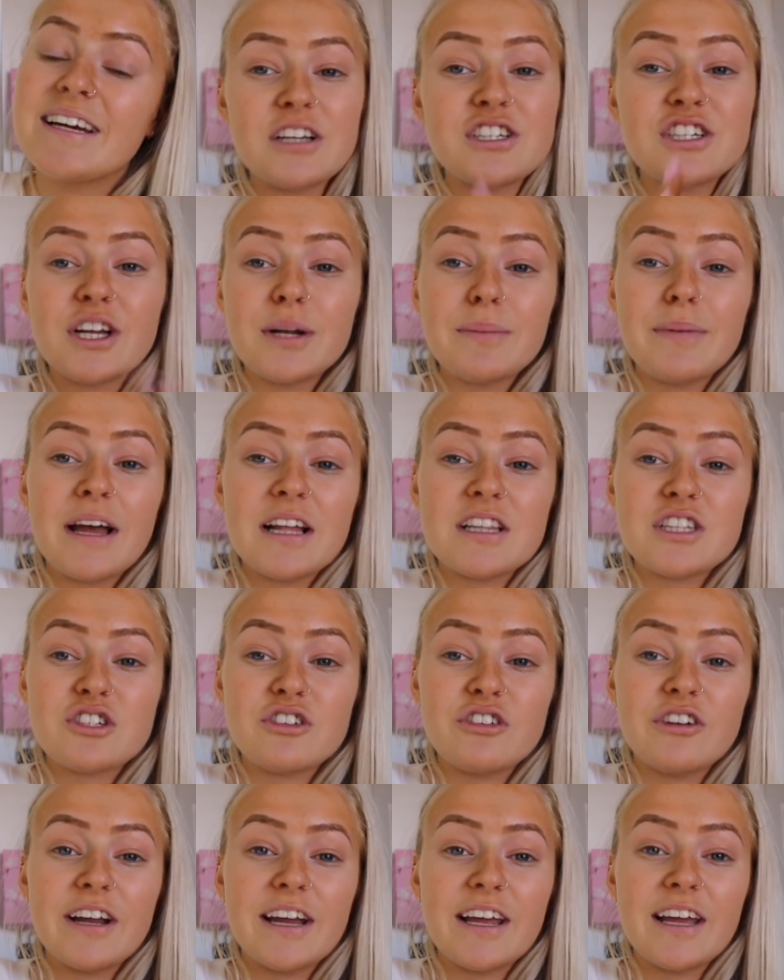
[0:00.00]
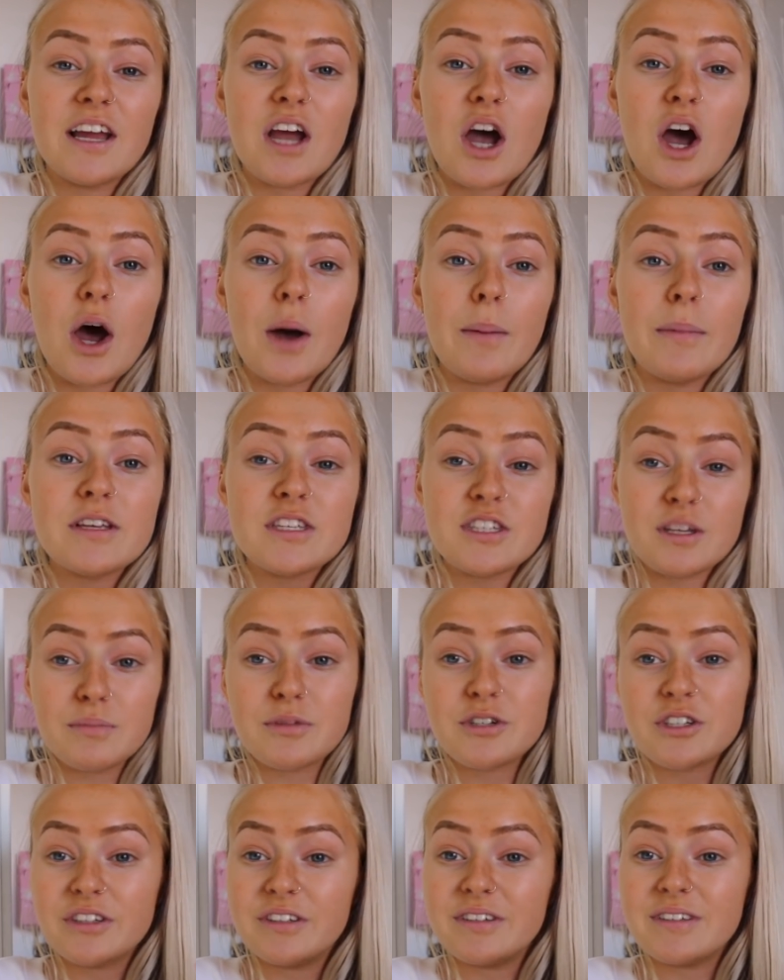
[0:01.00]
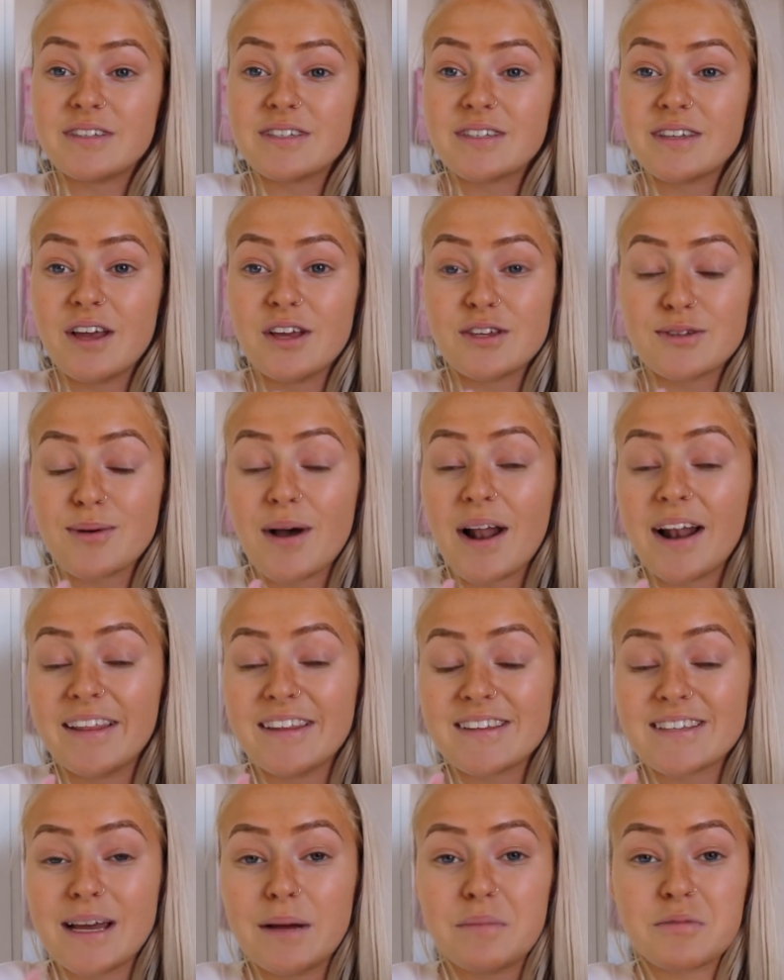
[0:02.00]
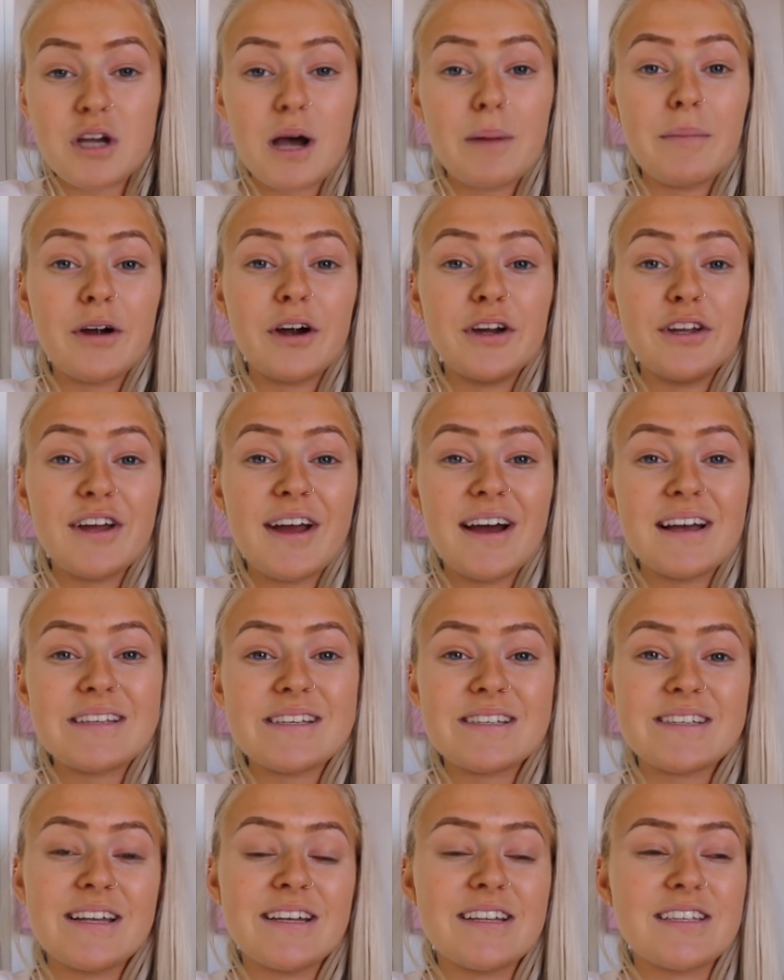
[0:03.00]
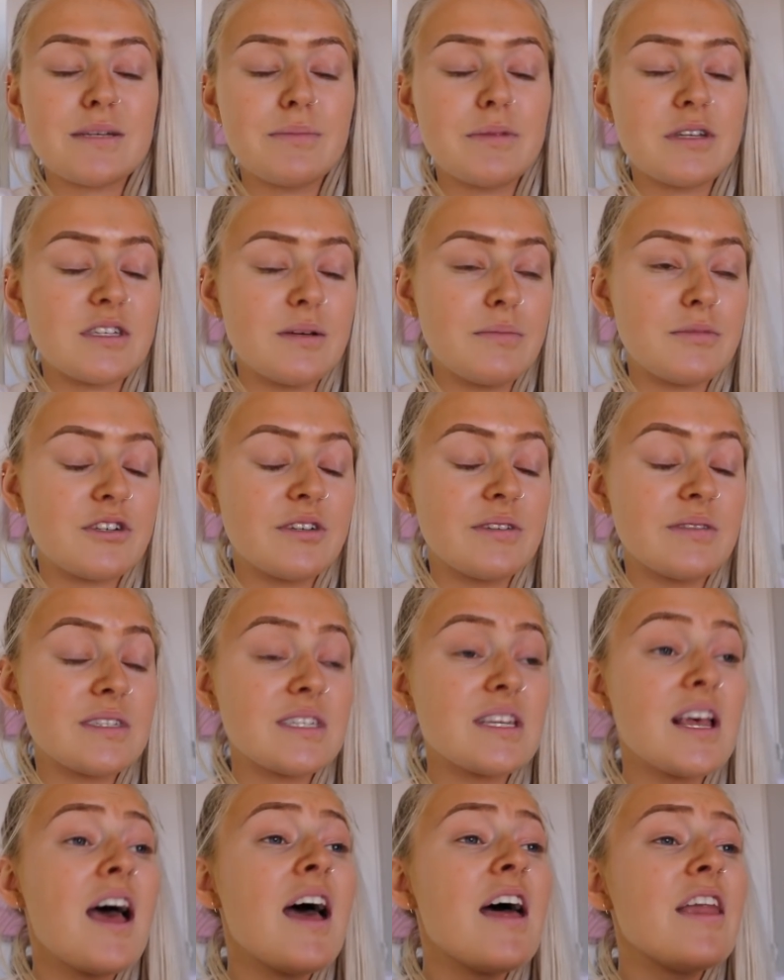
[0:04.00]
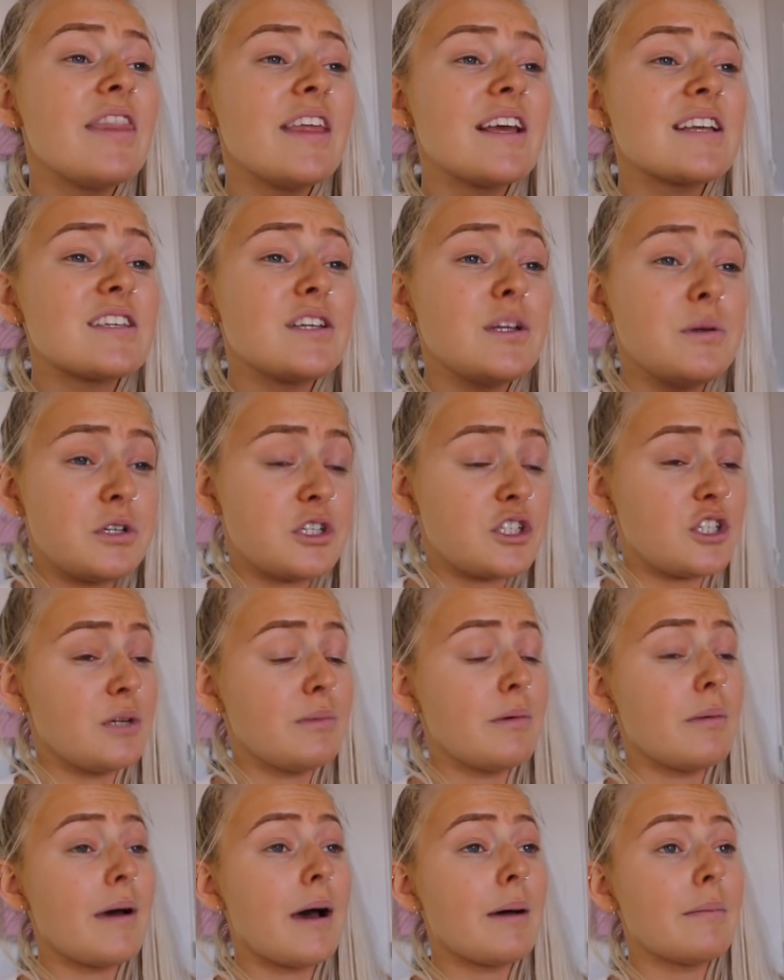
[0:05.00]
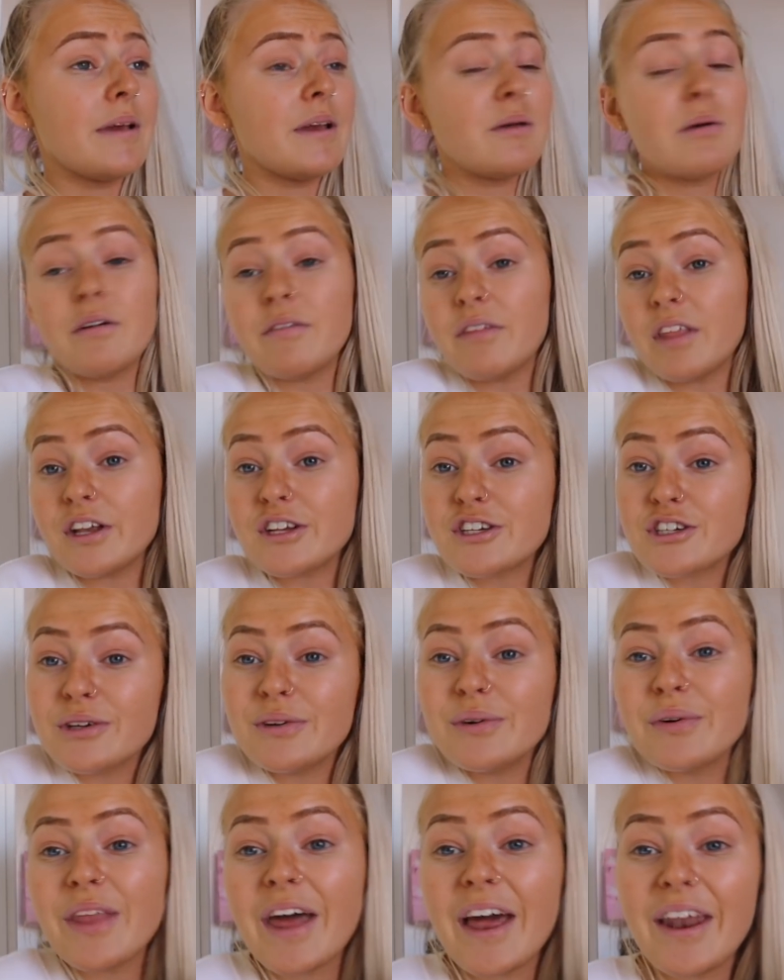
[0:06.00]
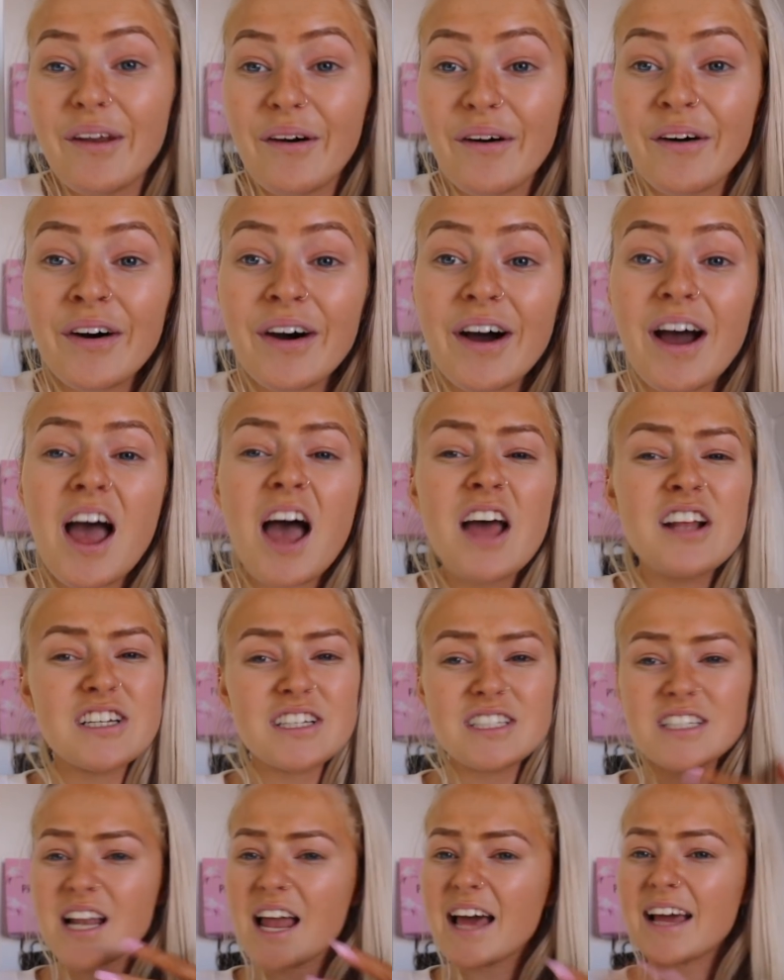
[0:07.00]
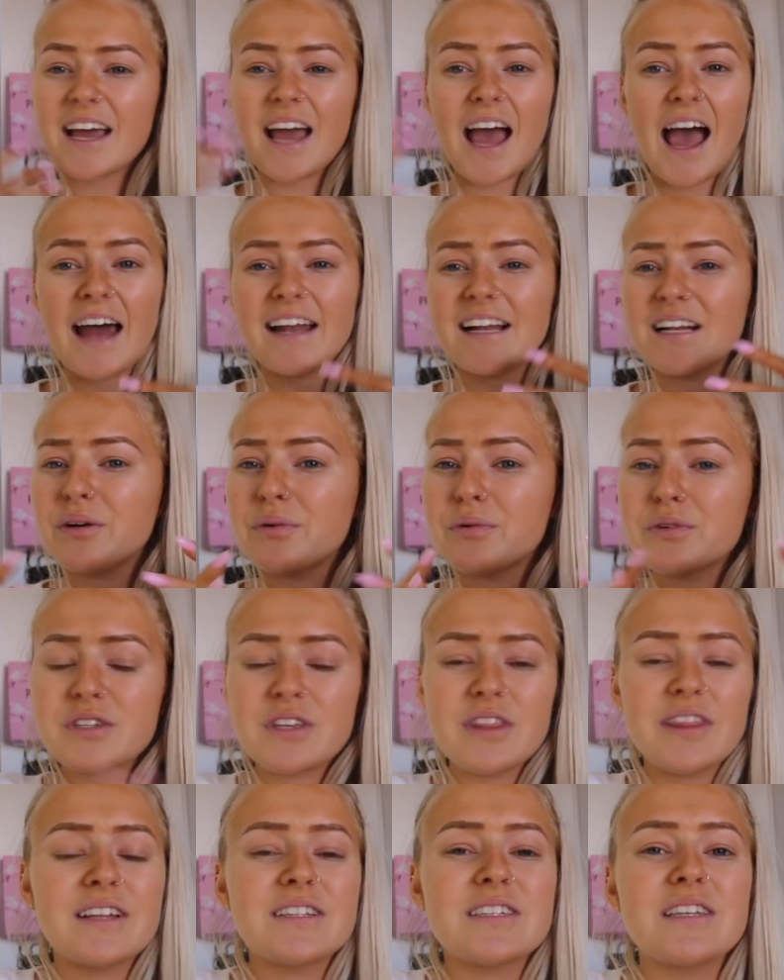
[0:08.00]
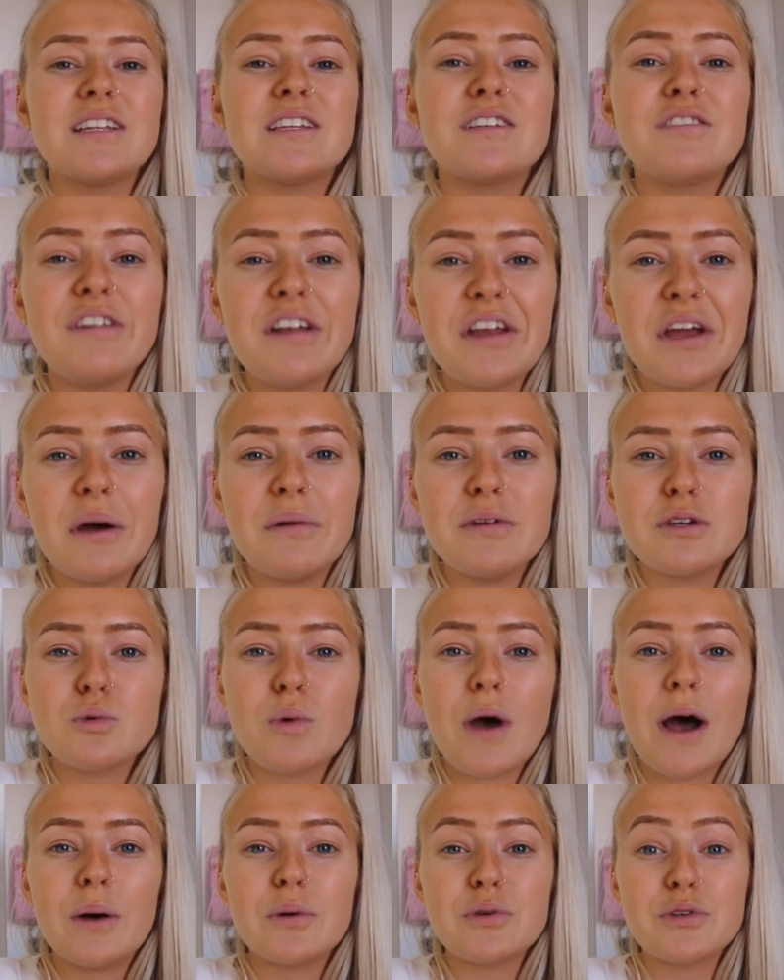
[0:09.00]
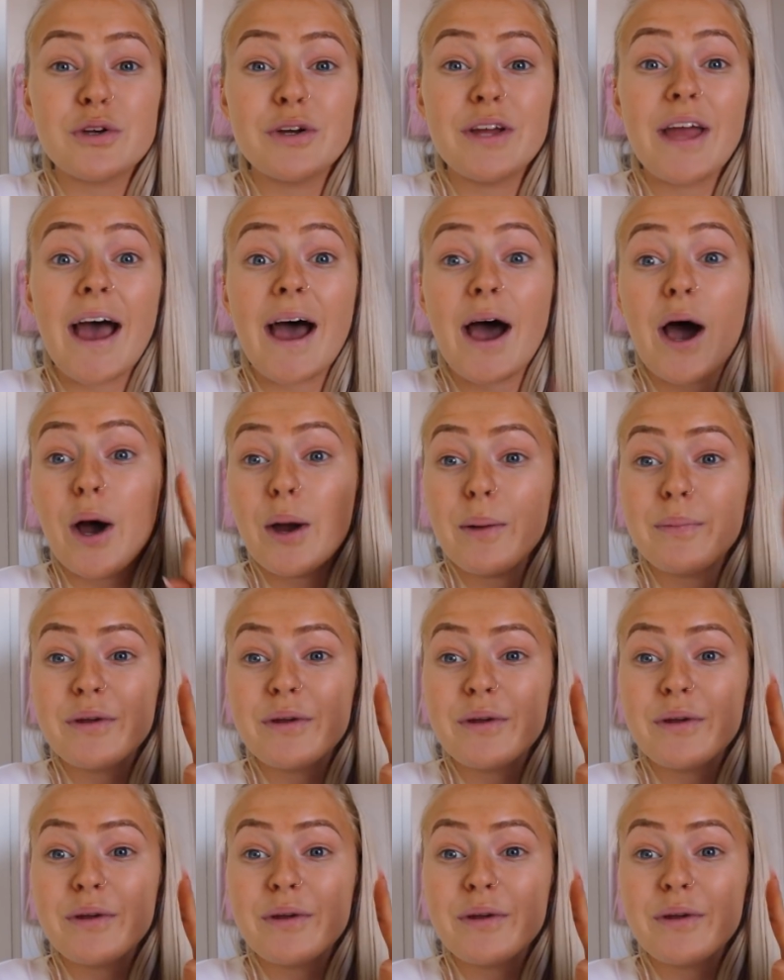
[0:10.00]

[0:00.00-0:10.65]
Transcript: I'm actually going to be answering assumptions as well at the same time. I got you guys to send in some assumptions, things that you assume about me, whether they're true or they're not, just to like add a little something to this video as well. So yeah, I